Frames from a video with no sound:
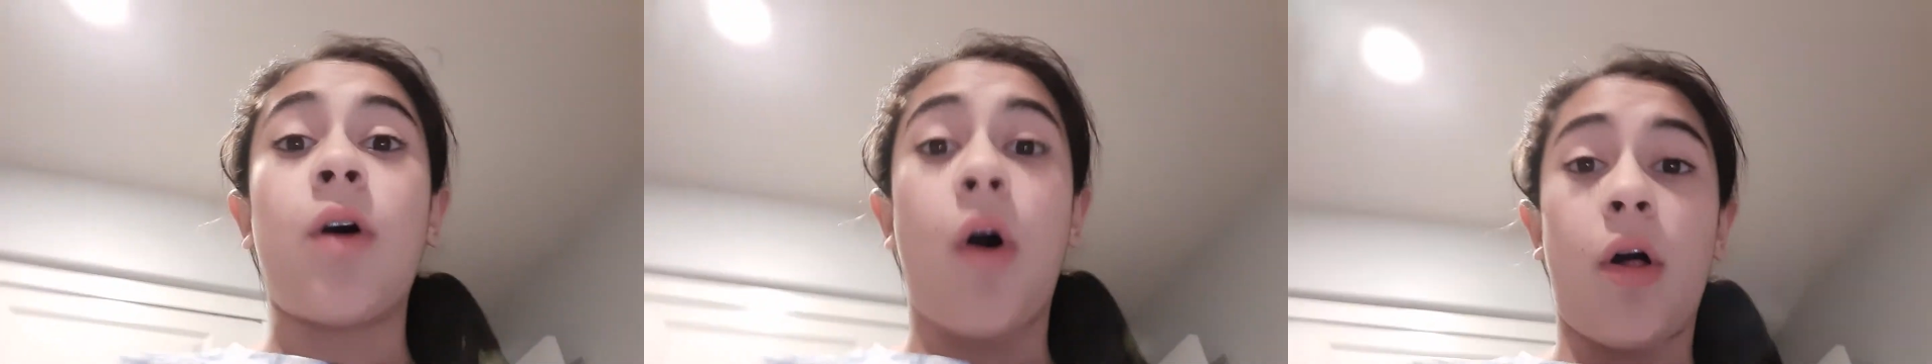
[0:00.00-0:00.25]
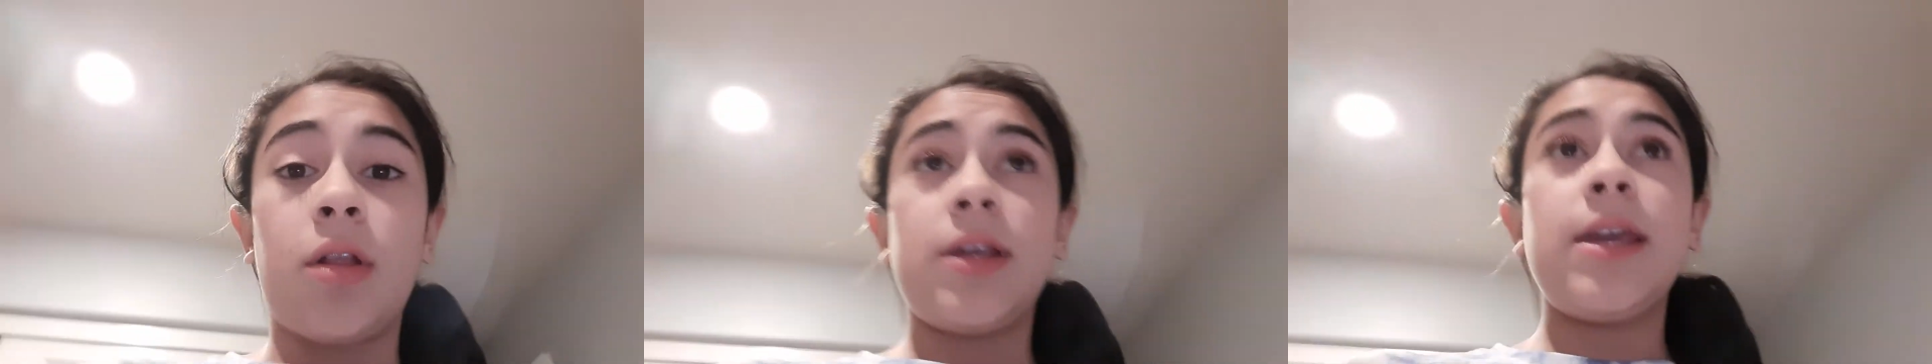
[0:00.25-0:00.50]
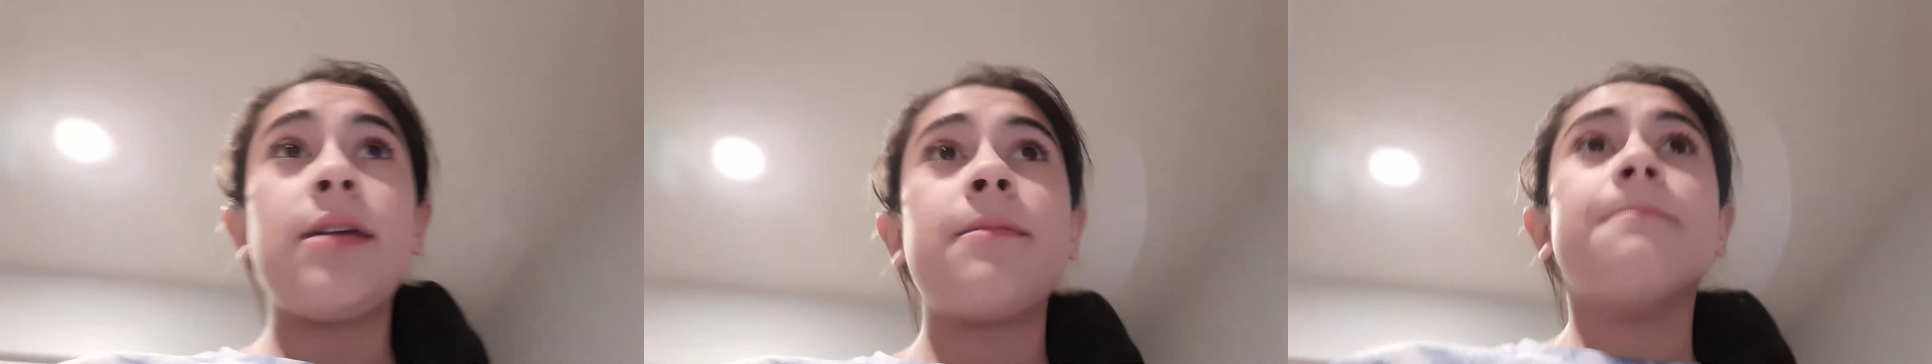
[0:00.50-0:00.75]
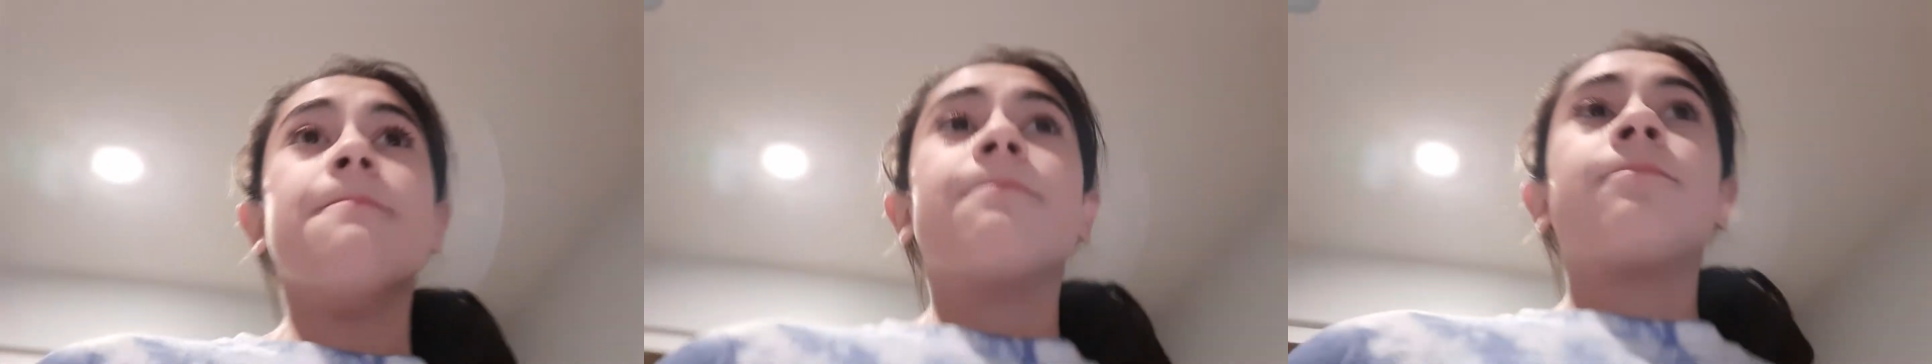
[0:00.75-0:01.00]
ollie,
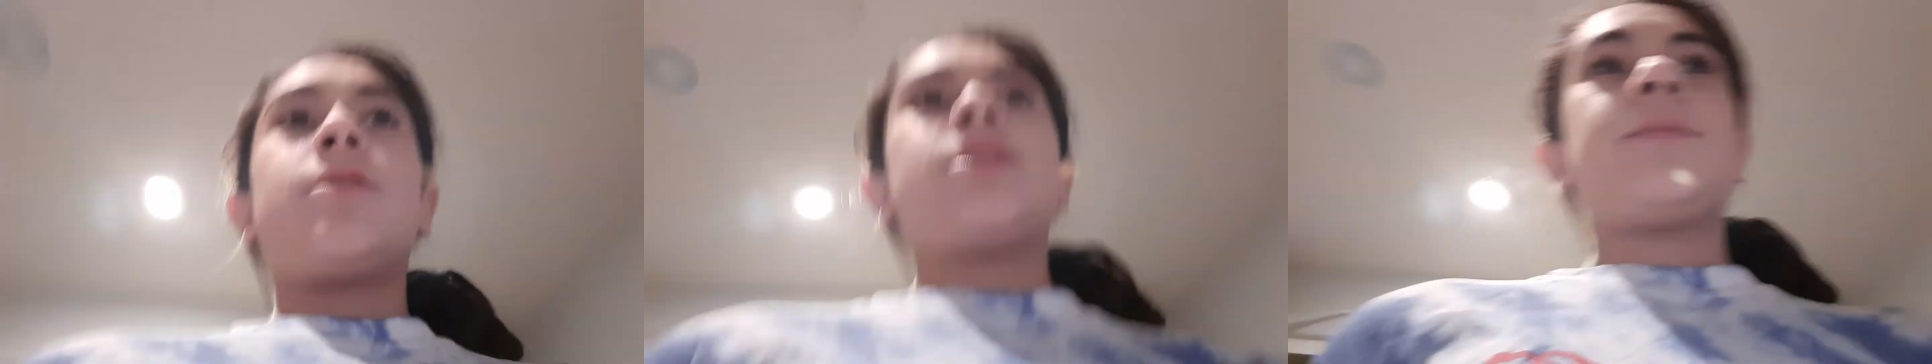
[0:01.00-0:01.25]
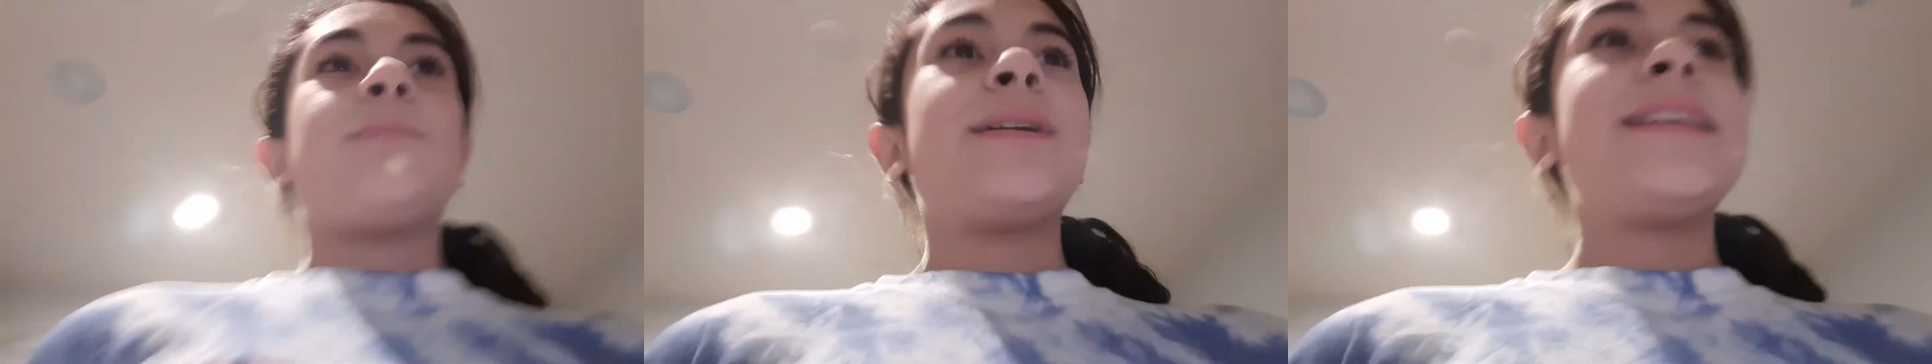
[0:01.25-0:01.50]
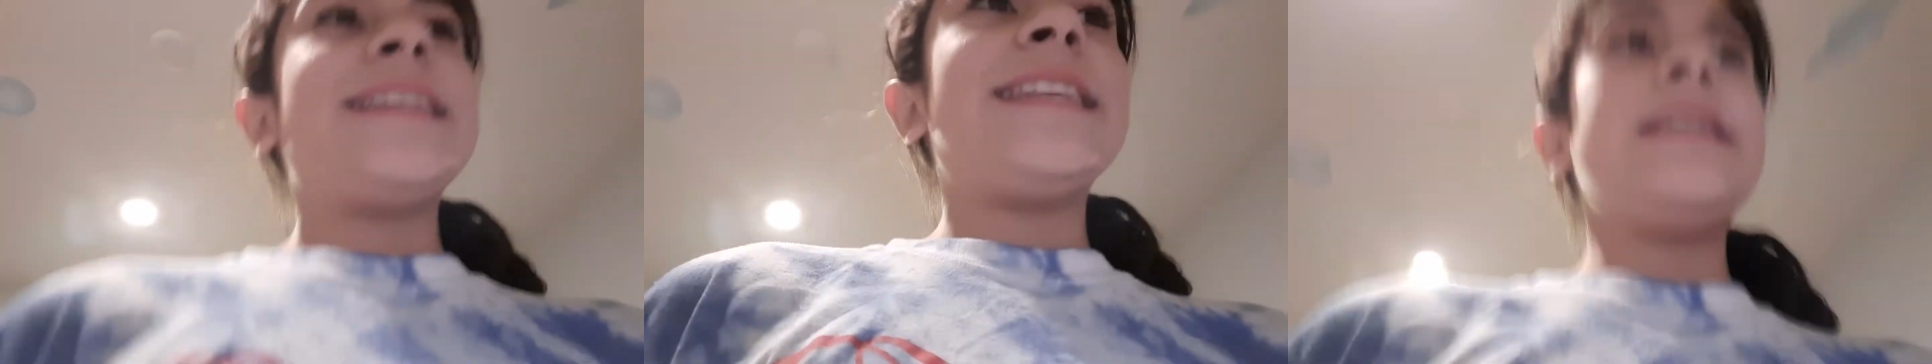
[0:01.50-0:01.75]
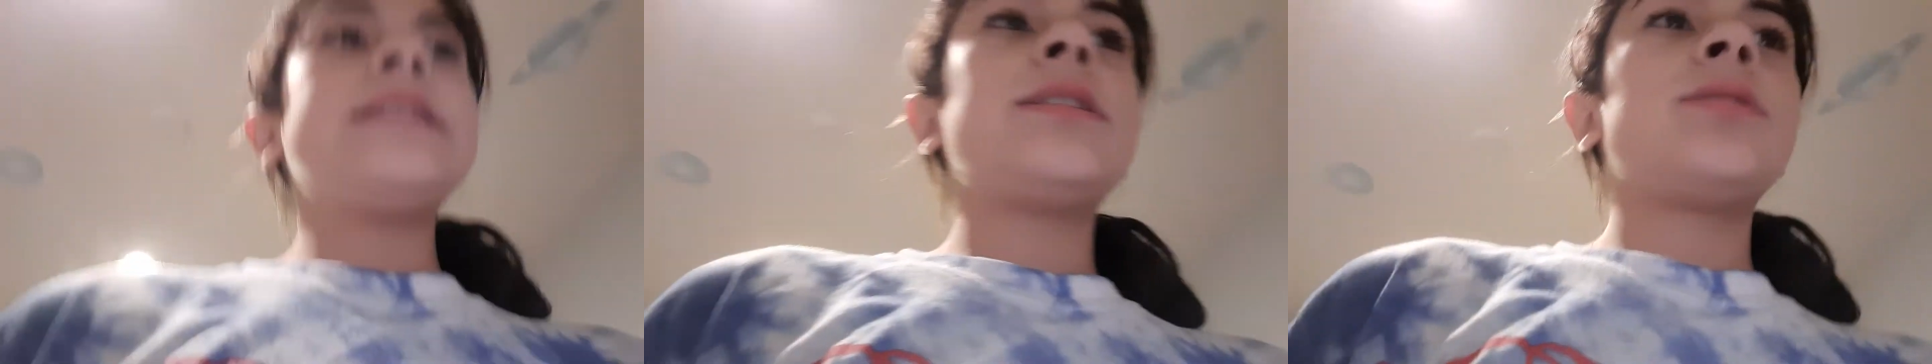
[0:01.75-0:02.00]
which is pretty
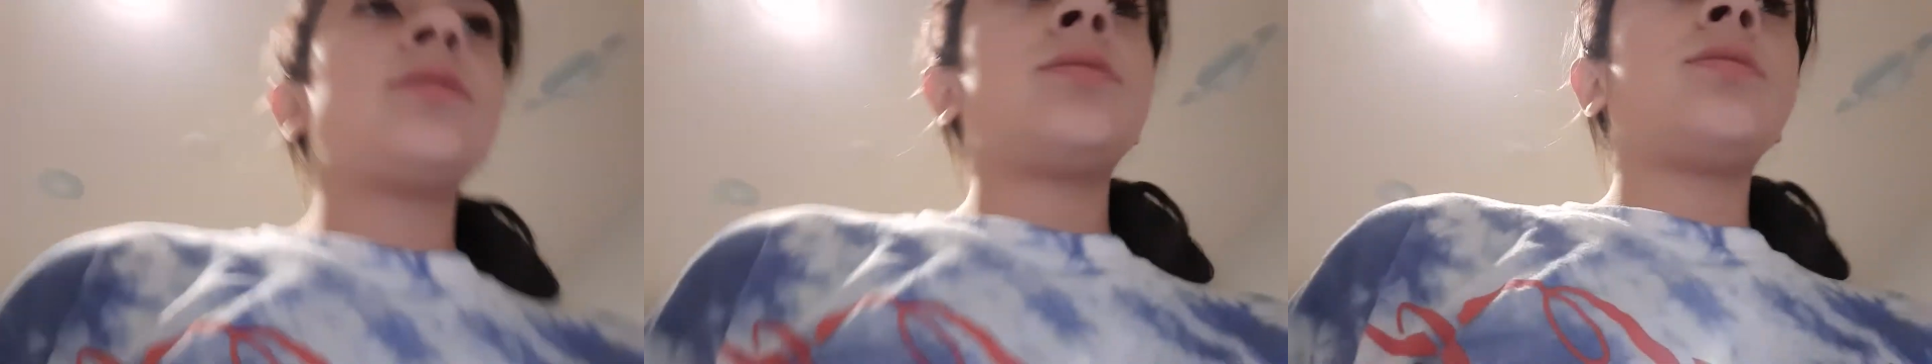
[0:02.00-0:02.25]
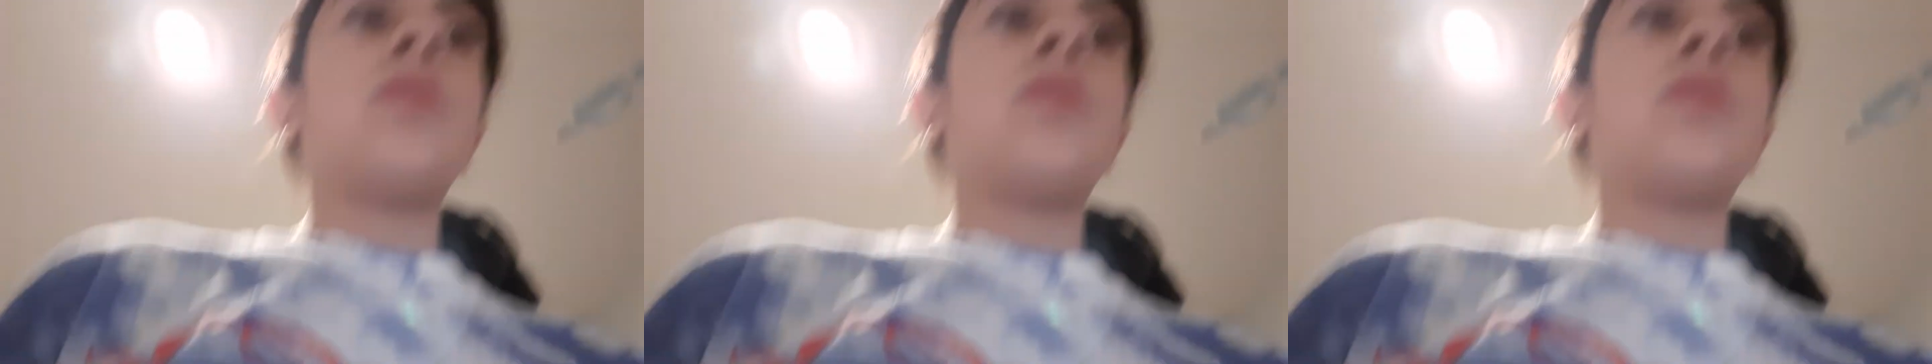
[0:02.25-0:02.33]
neat.